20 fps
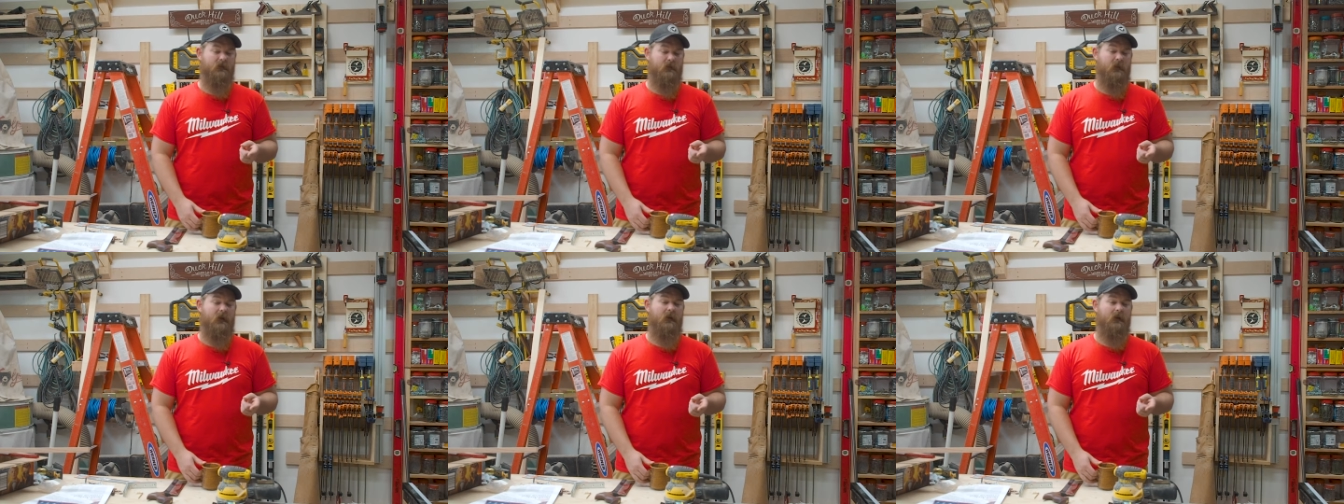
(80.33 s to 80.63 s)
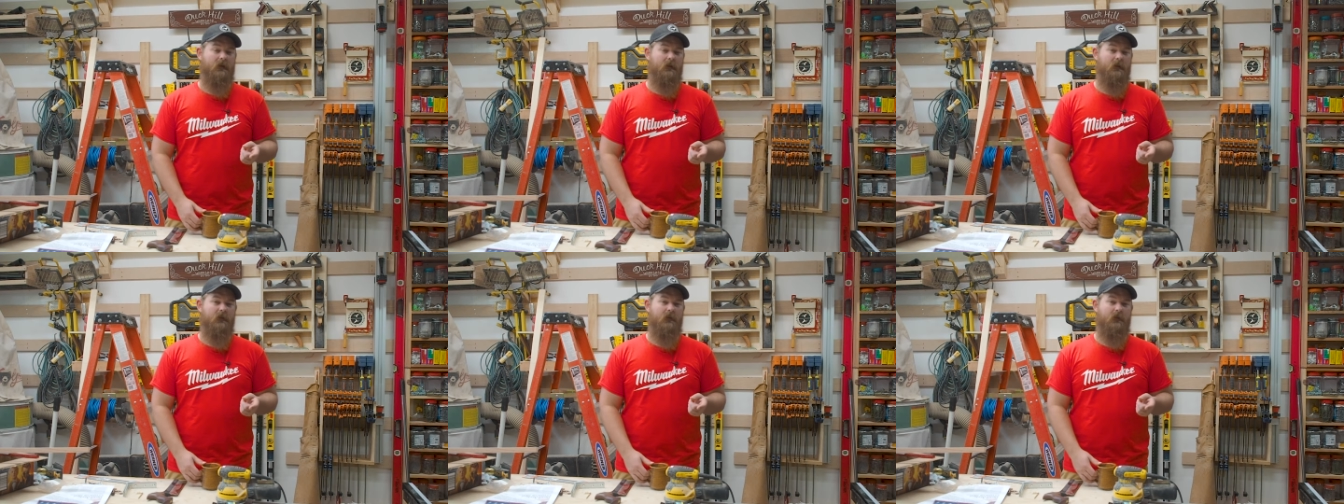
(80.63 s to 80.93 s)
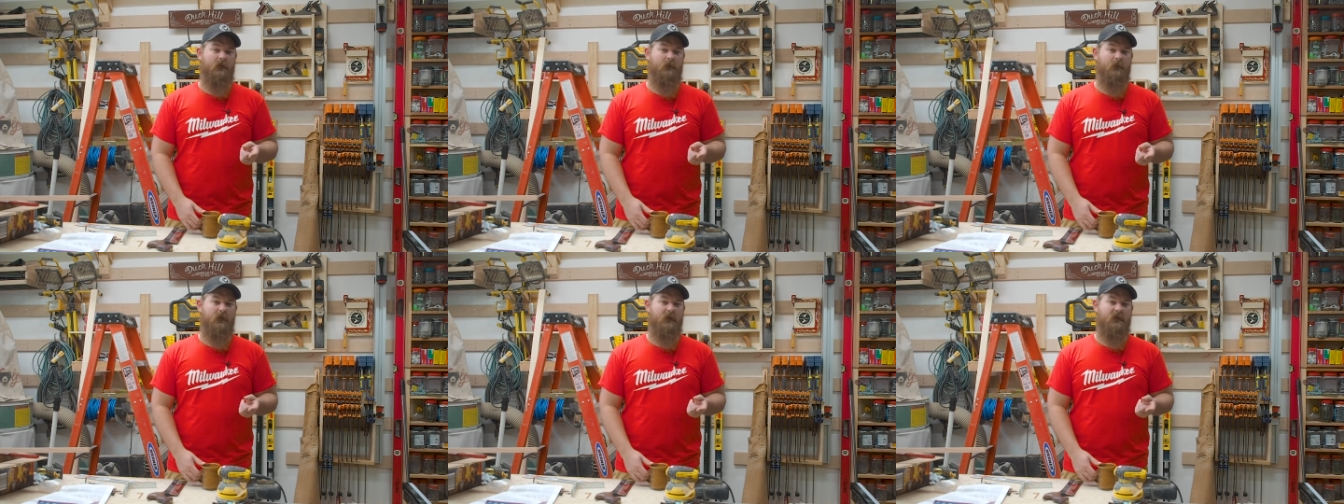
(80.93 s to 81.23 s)
July
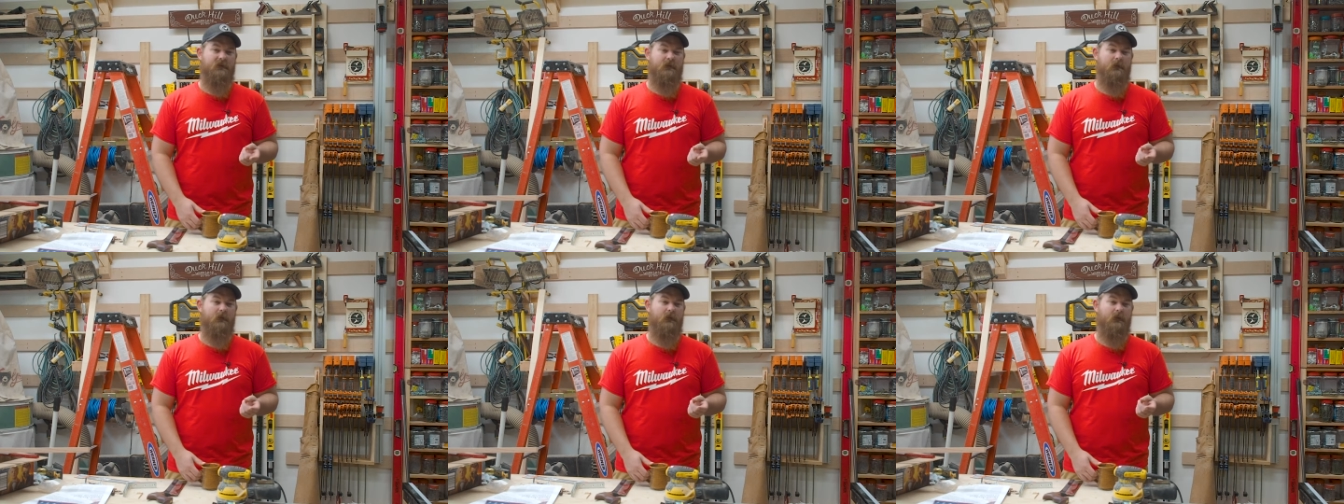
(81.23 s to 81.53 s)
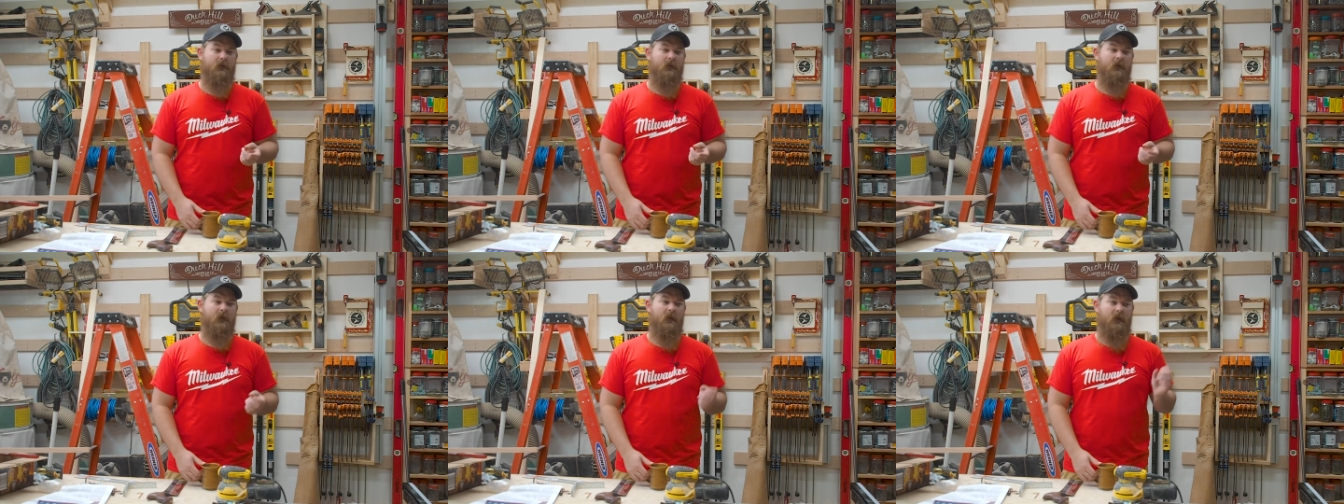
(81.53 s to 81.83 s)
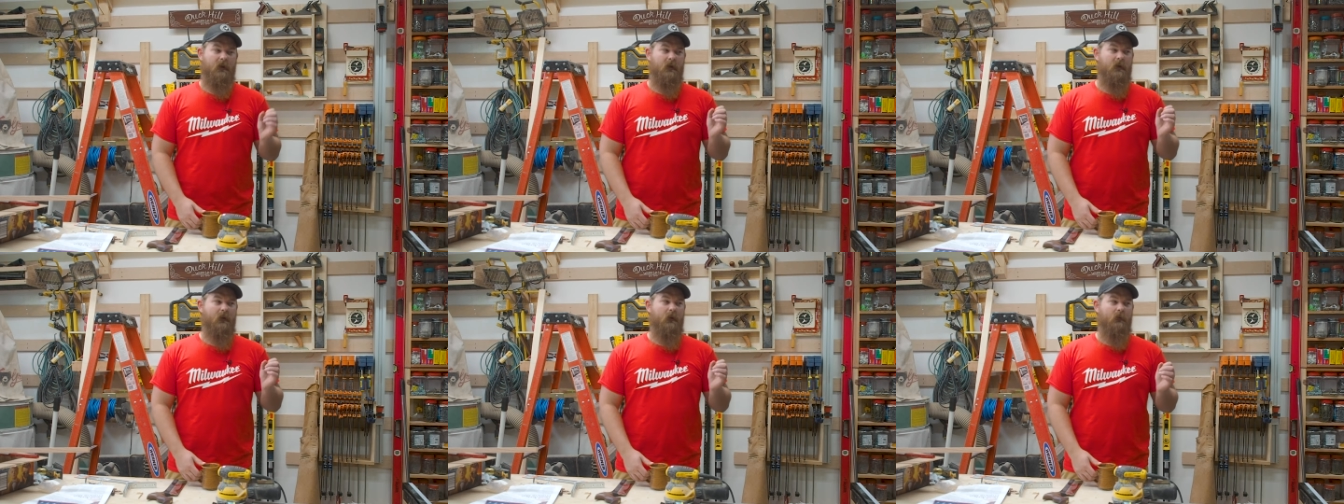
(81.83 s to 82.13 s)
in Minnesota,
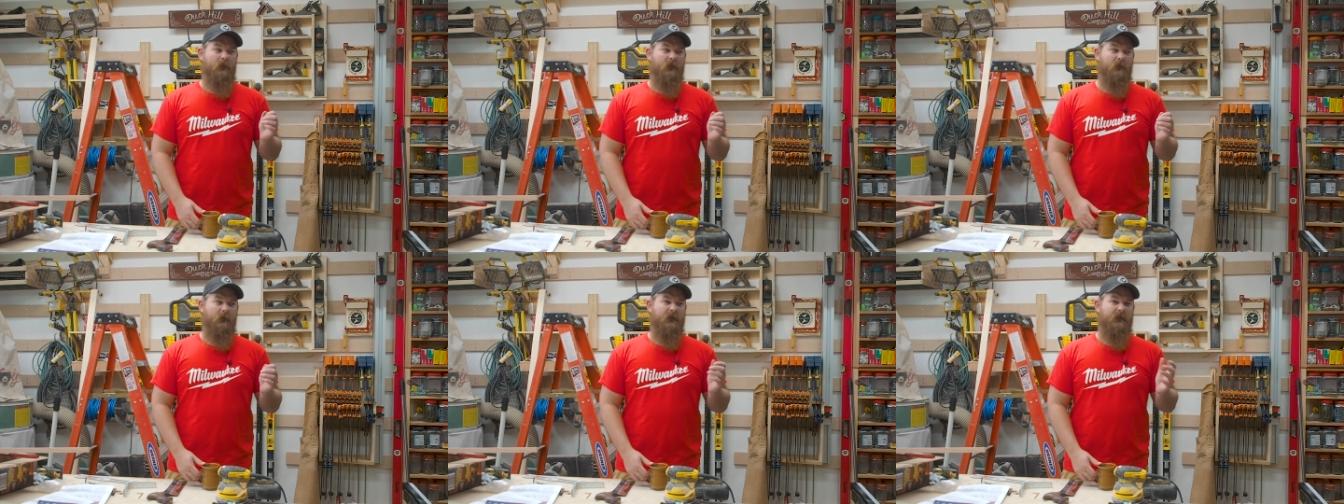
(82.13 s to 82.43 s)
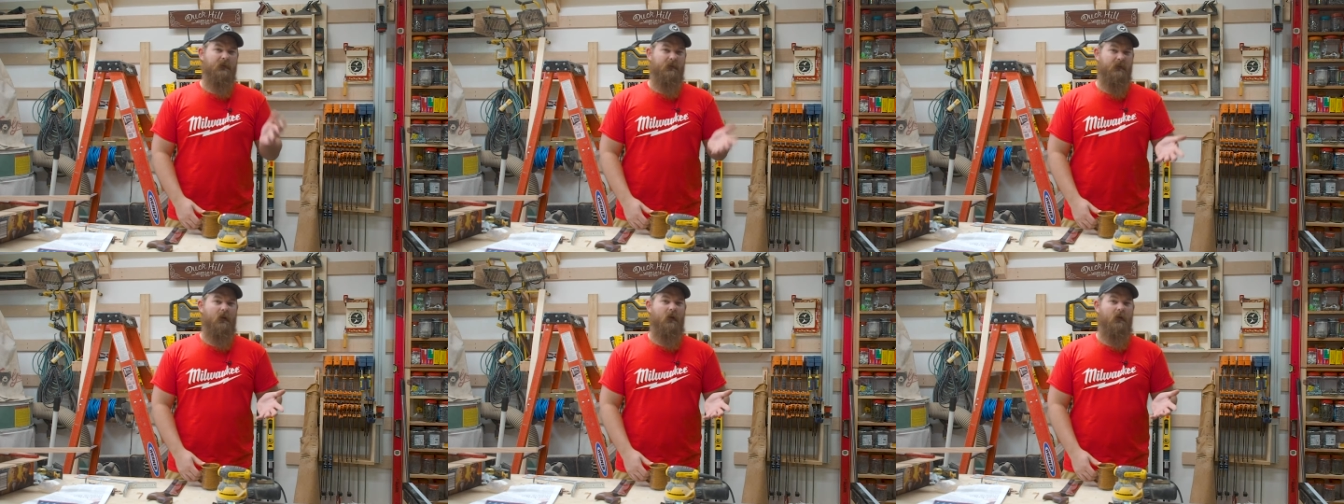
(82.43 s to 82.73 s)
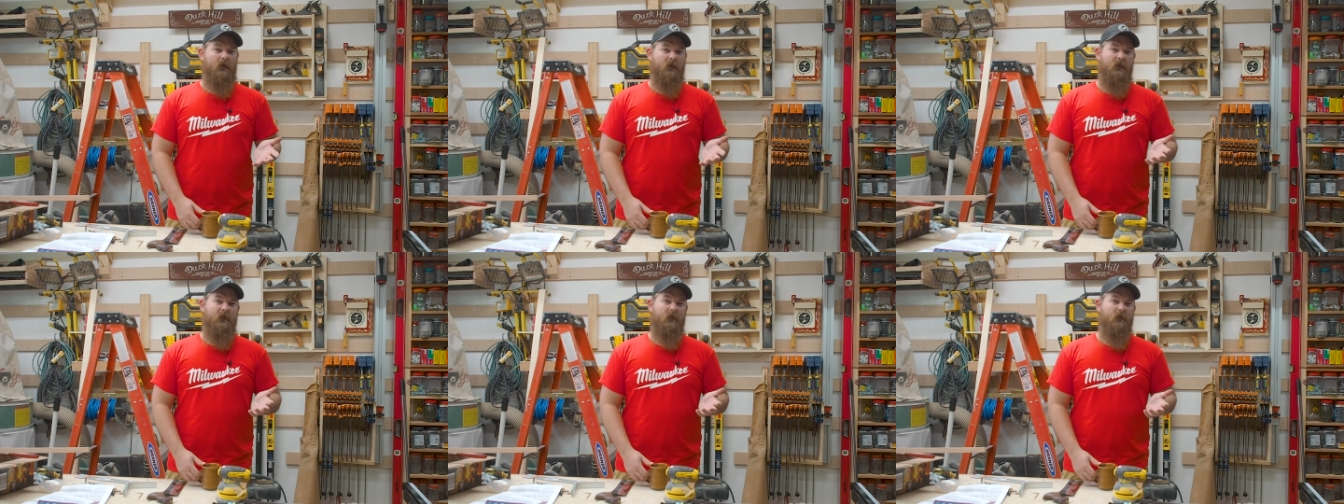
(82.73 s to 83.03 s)
which means it's
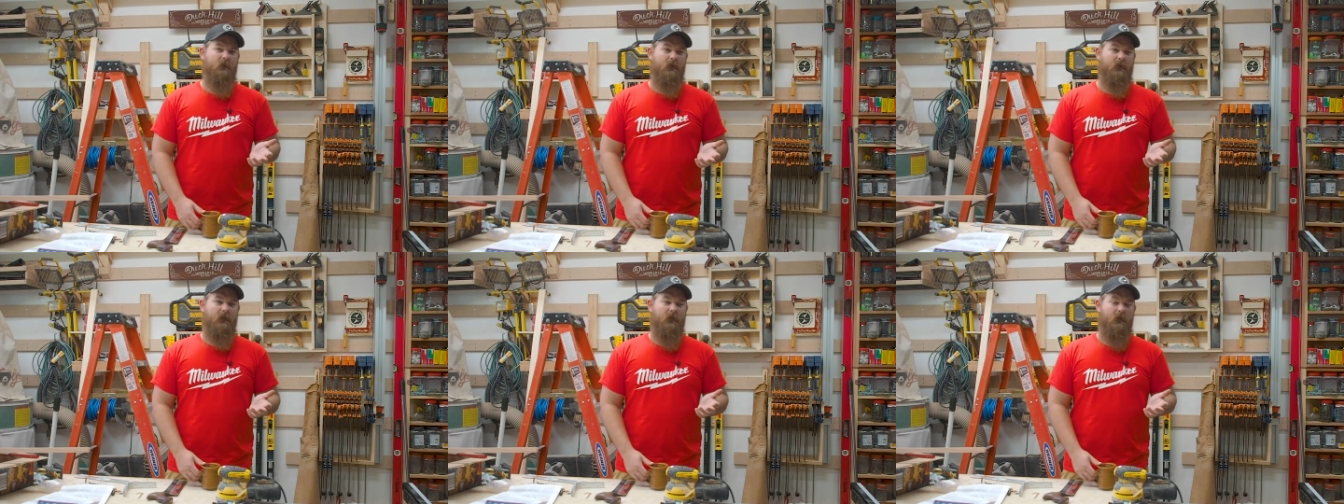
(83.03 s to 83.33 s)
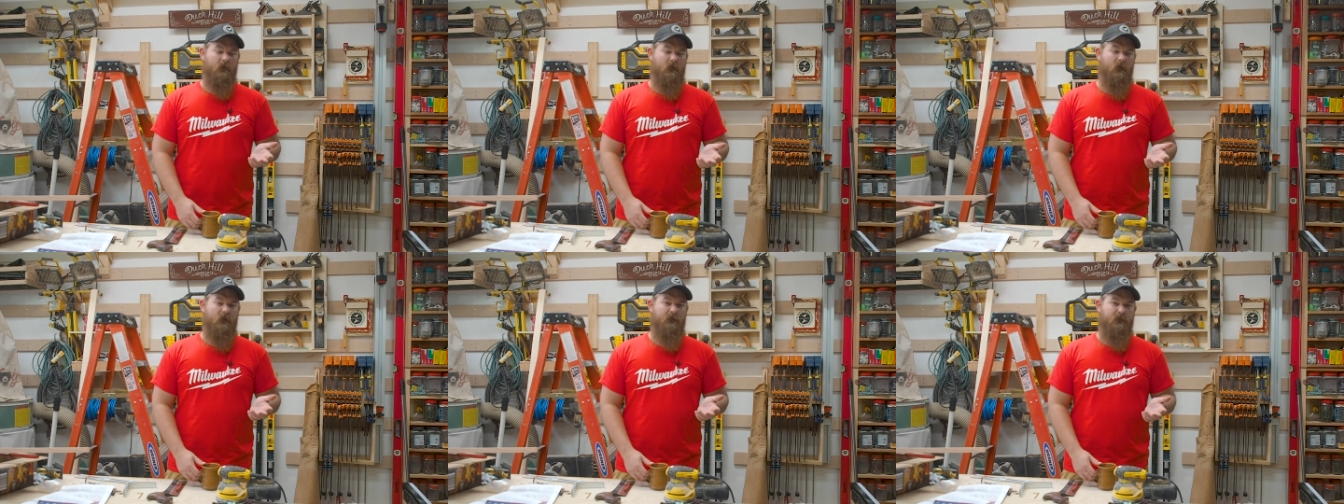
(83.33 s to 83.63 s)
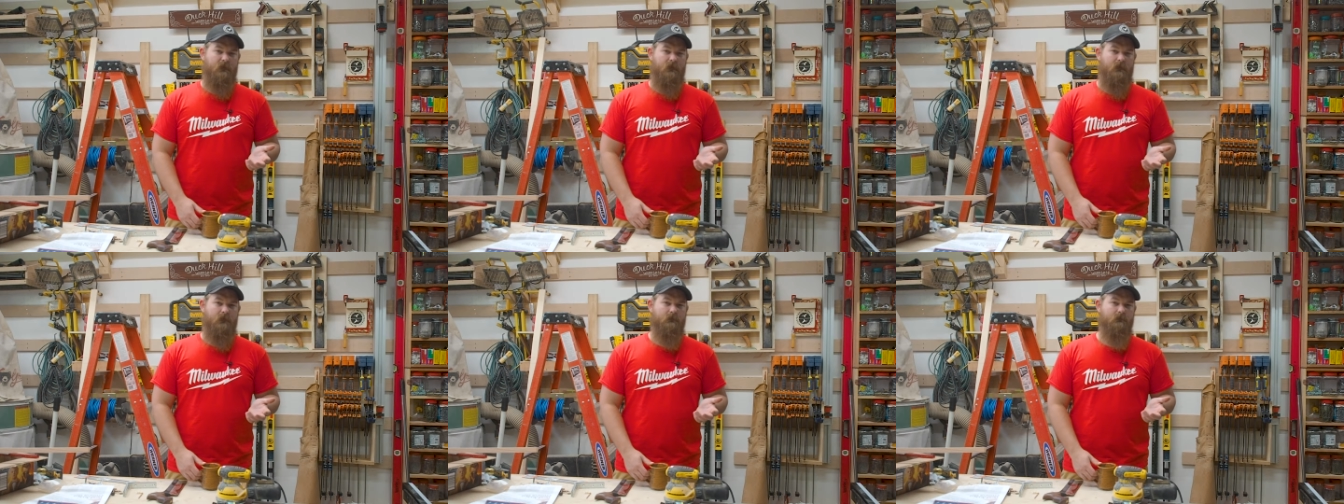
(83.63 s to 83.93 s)
hot and humid and
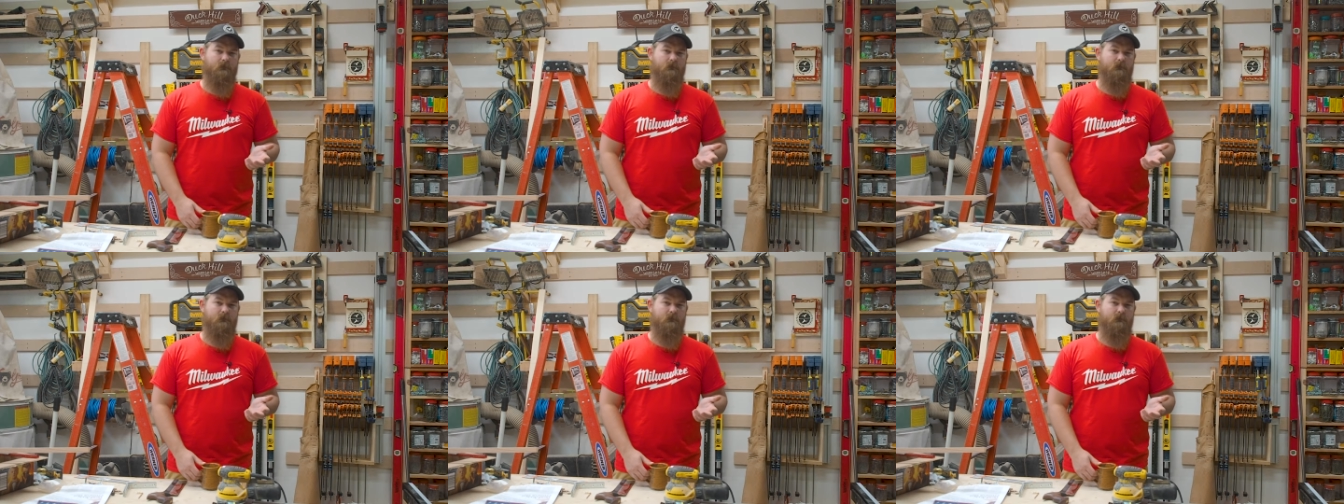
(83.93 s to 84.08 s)
awful.